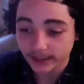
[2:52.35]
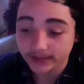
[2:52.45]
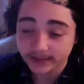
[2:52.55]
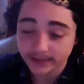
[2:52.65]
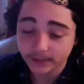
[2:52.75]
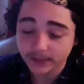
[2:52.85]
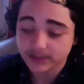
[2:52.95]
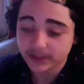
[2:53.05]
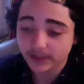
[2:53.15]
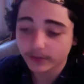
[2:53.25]
and that's as
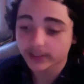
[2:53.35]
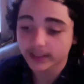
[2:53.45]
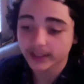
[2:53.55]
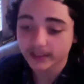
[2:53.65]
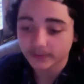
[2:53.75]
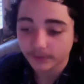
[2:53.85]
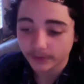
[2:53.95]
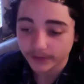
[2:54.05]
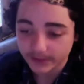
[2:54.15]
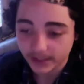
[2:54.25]
much as I really needed for
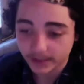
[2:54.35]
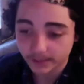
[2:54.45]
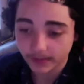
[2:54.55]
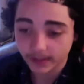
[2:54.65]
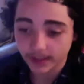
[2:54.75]
this game.